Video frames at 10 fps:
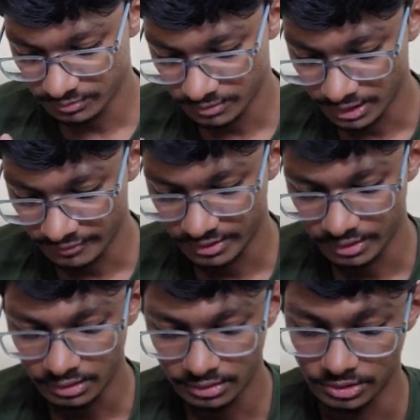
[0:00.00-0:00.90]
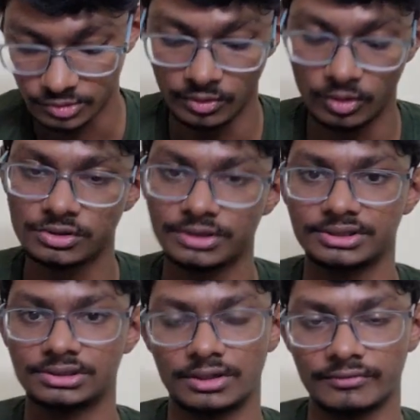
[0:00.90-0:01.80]
some delta V here, this will also
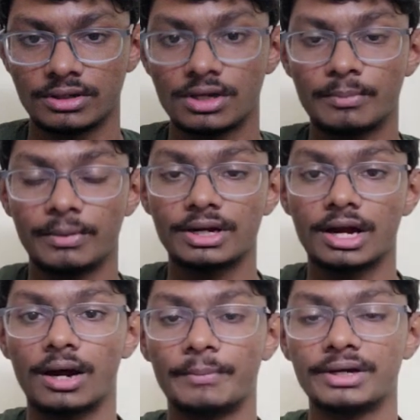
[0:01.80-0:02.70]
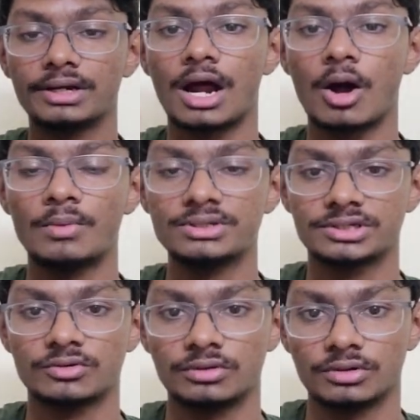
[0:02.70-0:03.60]
increase delta V, but up until how much
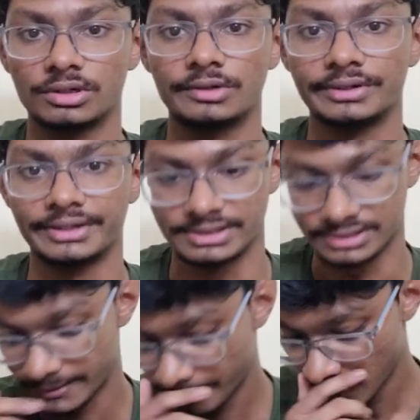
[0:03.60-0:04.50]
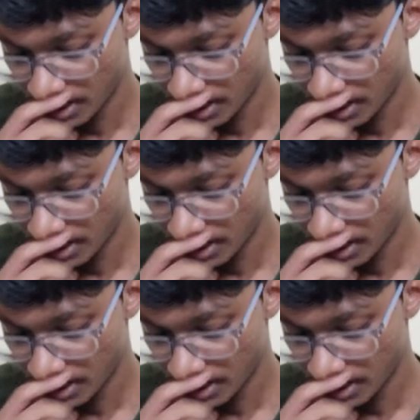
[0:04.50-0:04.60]
it will it will increase, right?